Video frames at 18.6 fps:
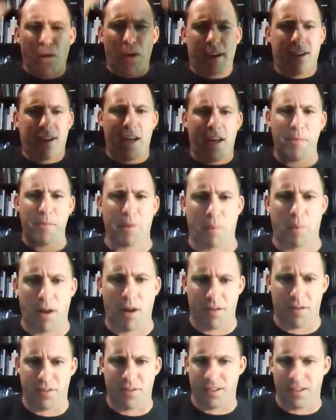economic
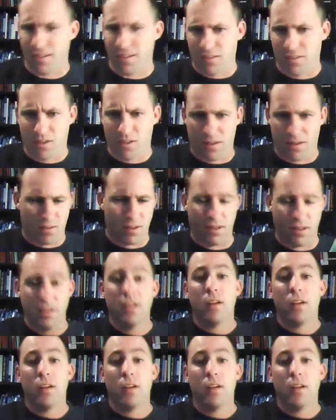profit in the long run?